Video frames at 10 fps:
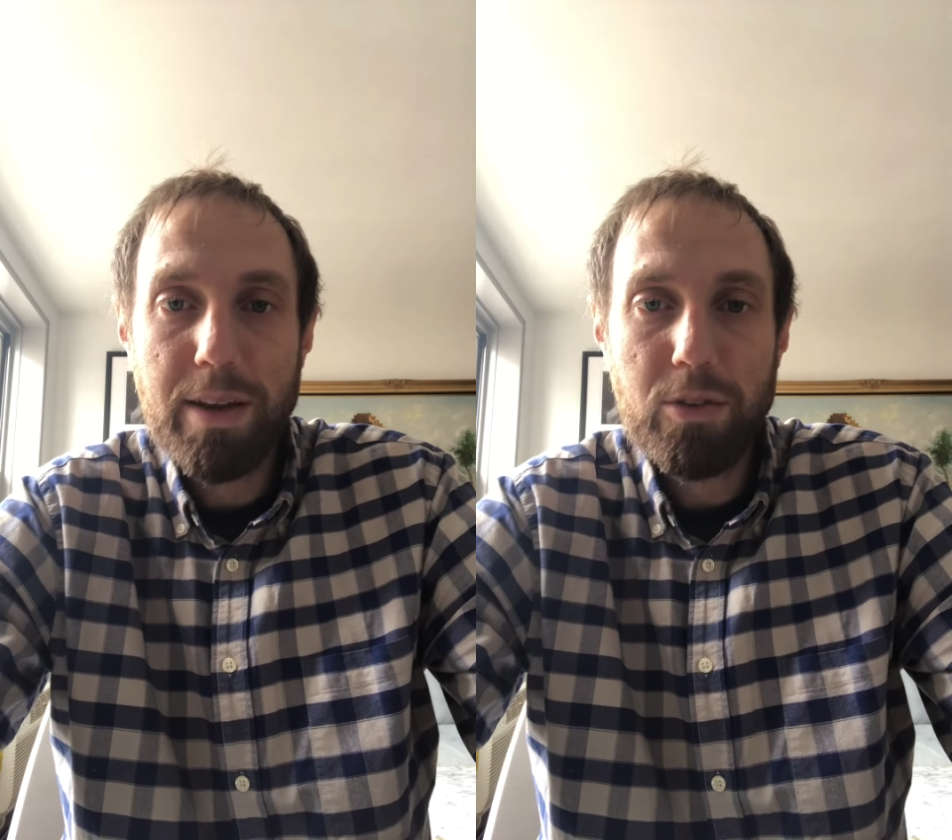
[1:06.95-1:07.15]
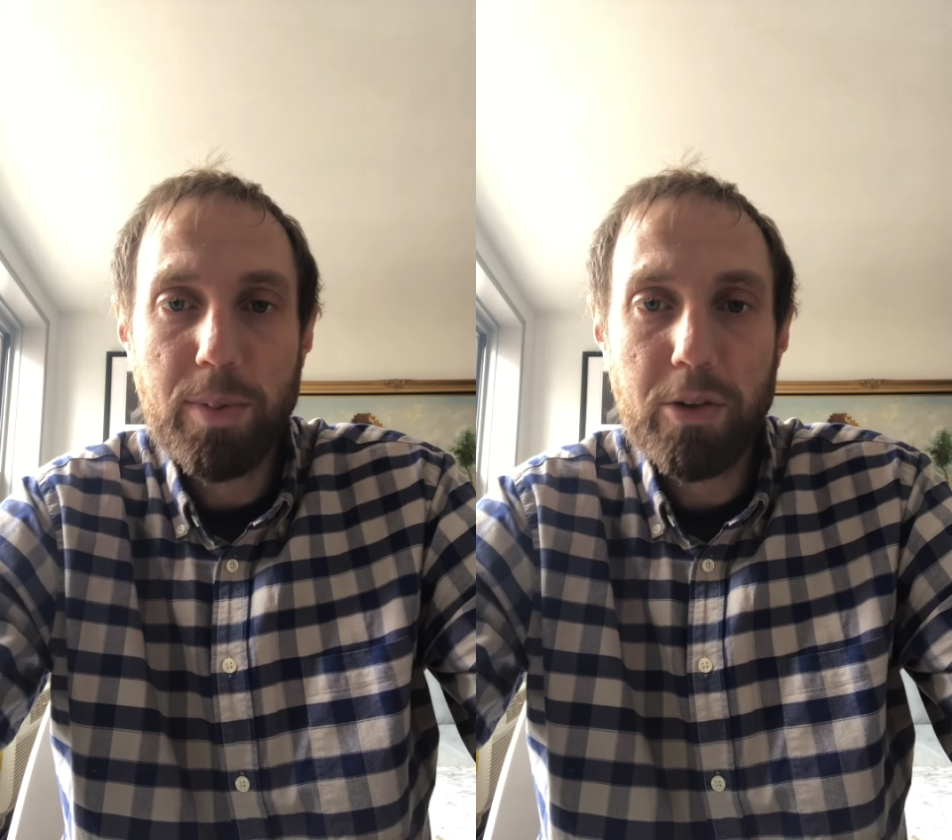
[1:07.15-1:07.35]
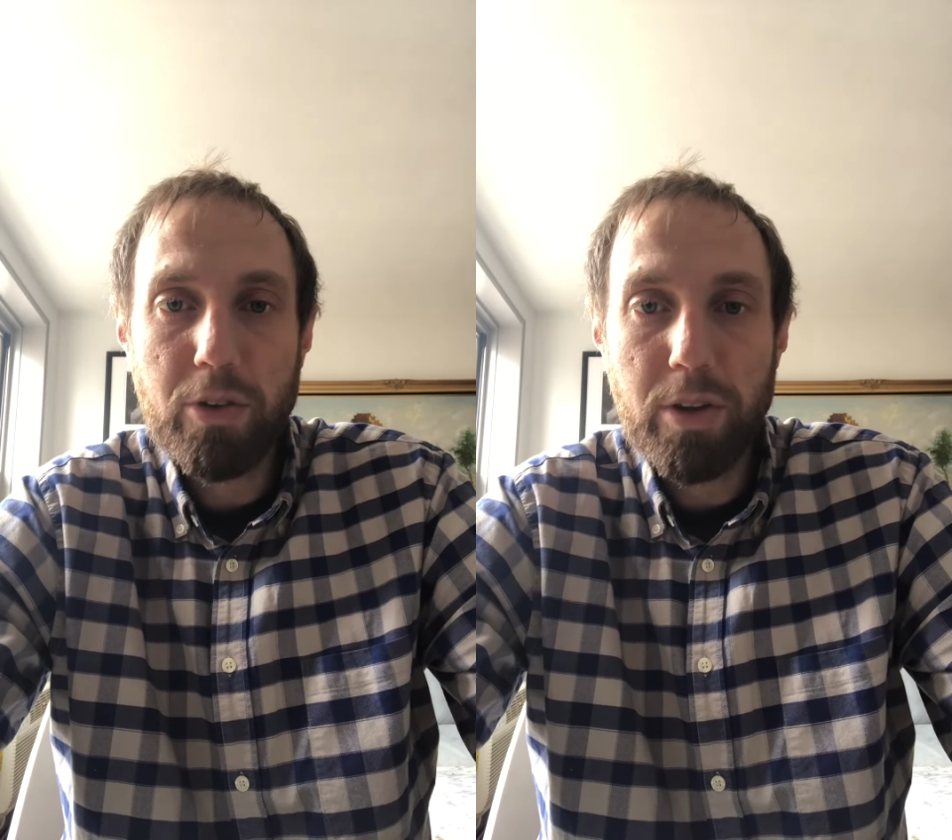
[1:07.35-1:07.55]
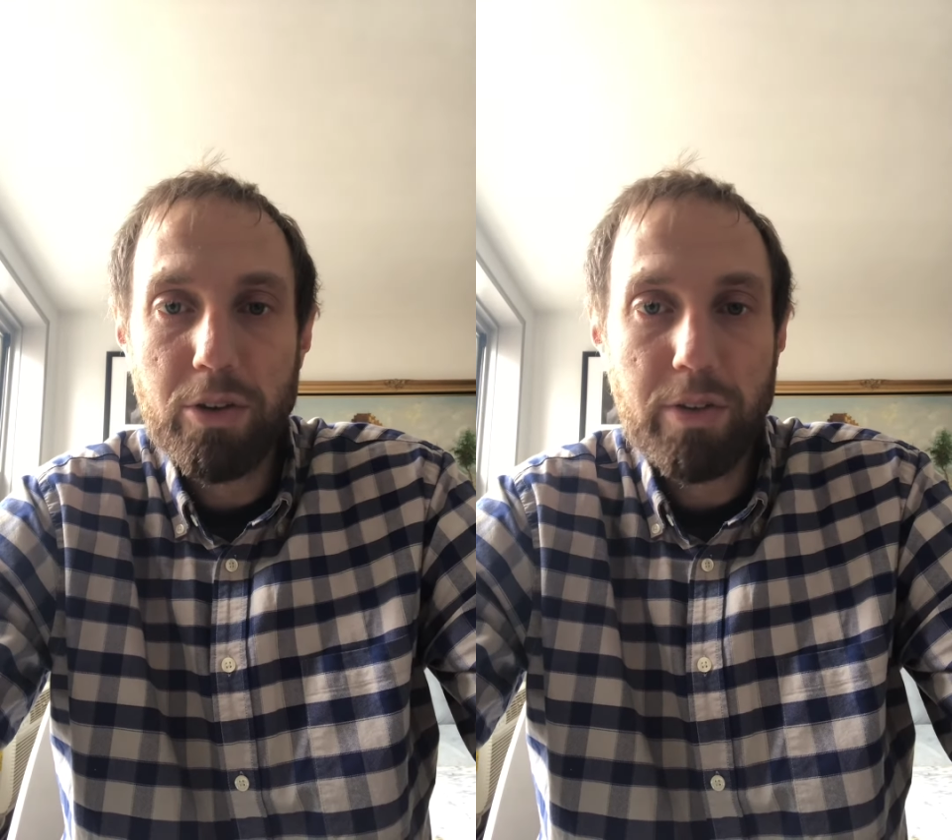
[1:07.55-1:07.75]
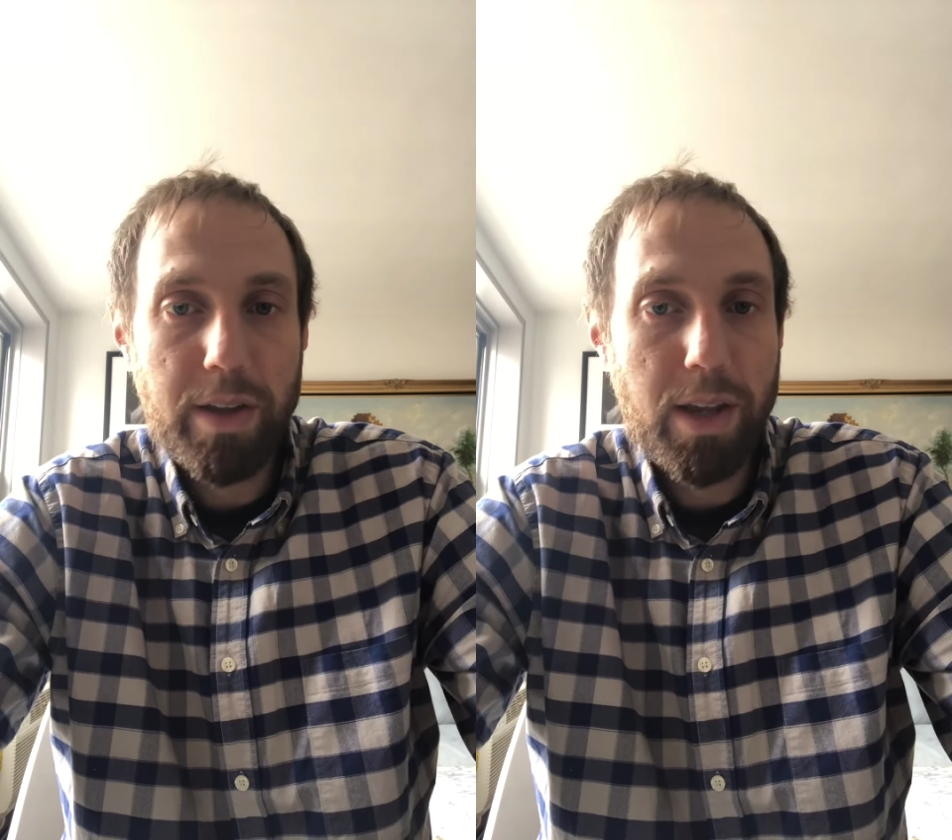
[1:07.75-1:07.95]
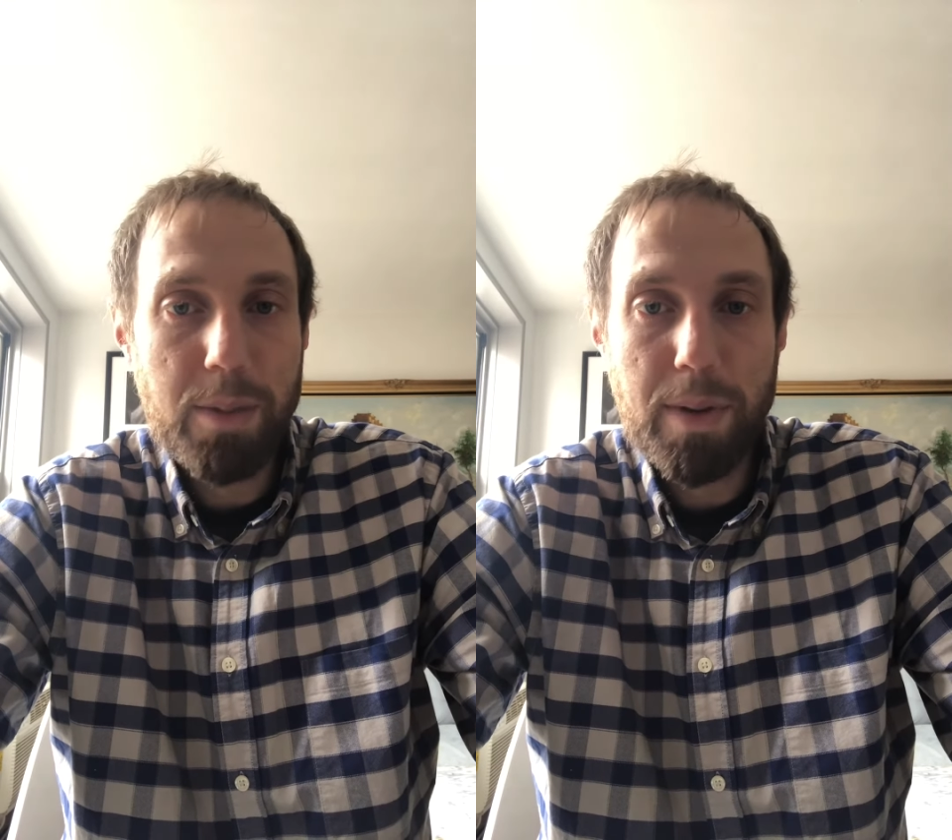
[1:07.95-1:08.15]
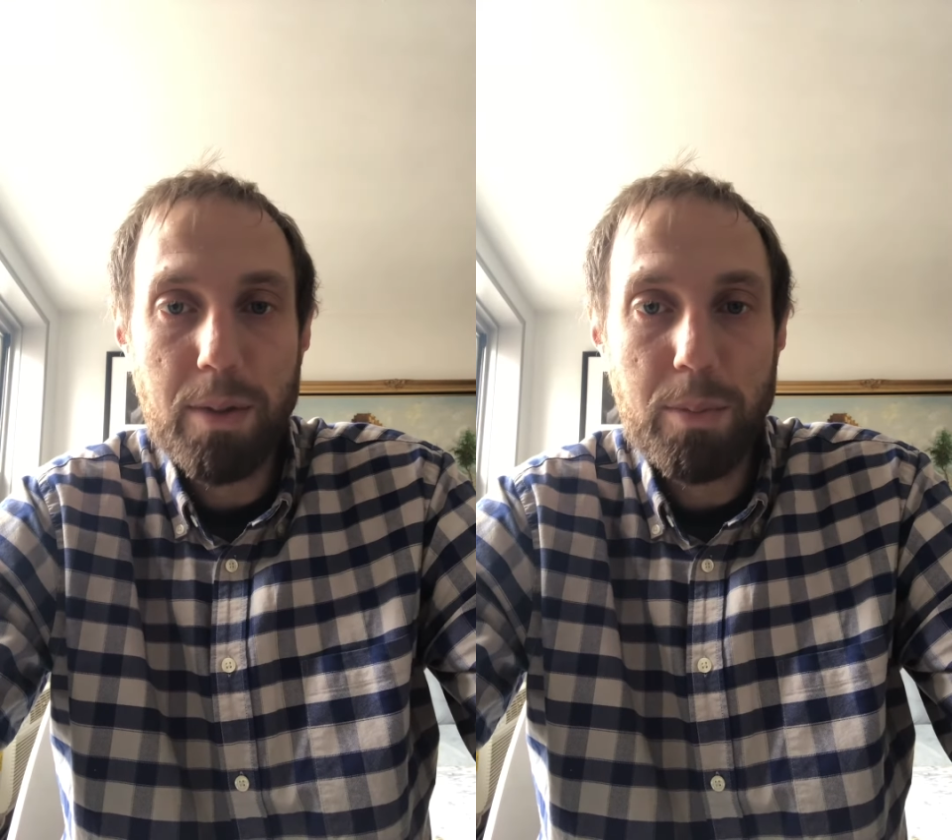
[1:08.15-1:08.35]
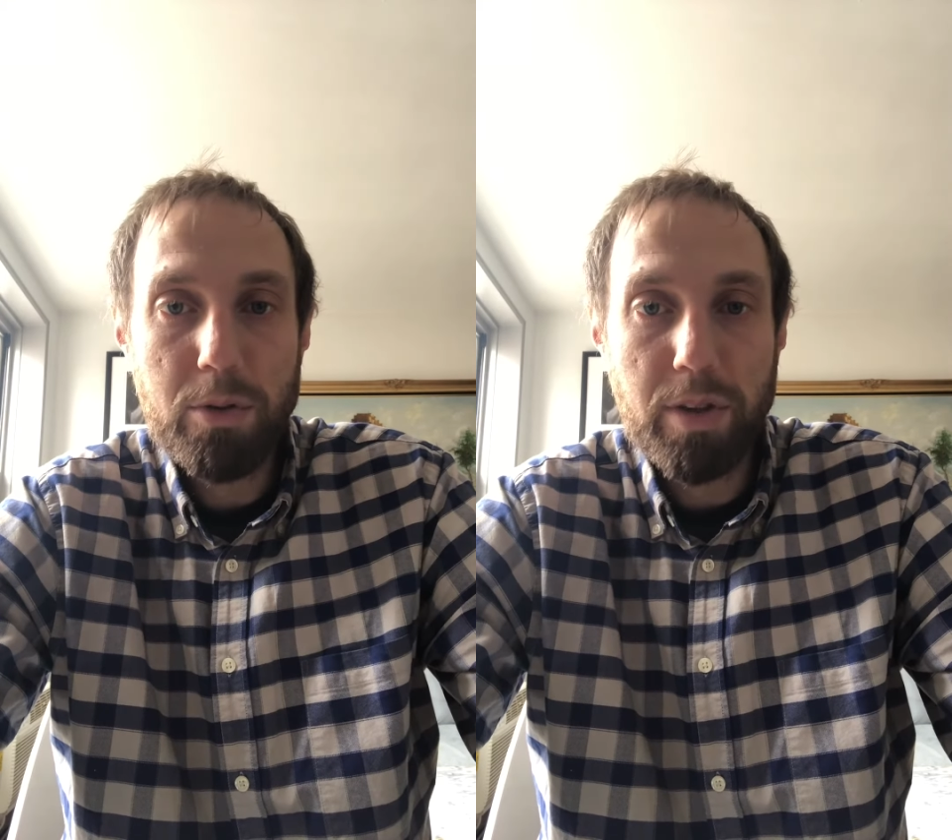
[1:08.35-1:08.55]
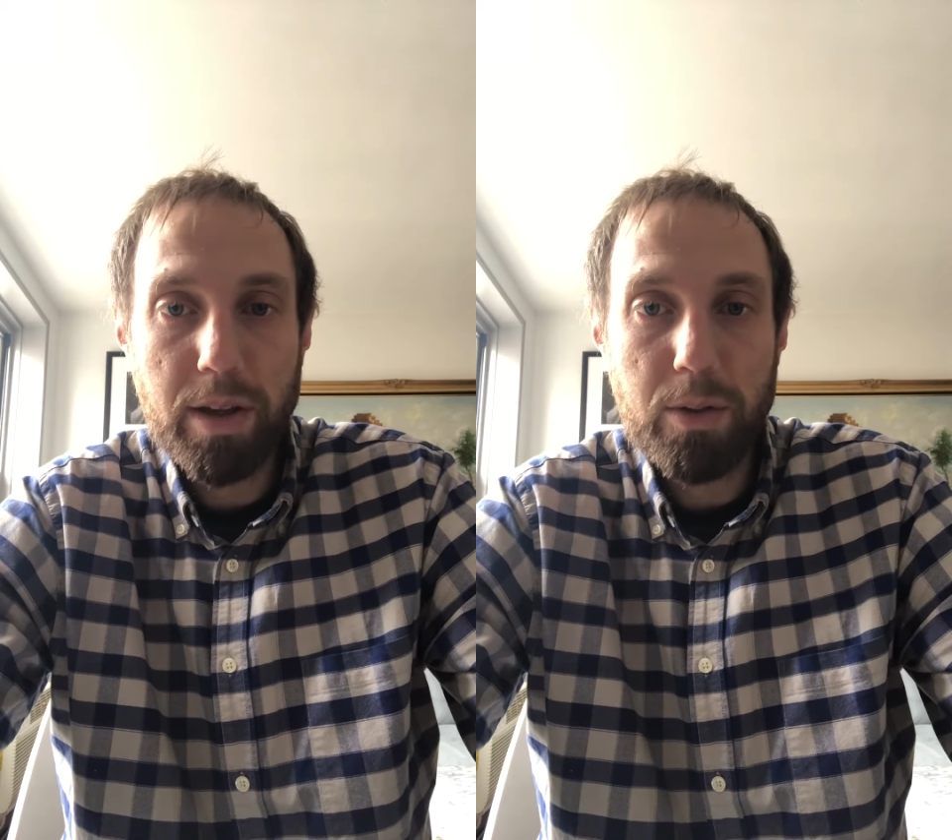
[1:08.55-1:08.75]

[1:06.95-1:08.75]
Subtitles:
especially just thinking about music,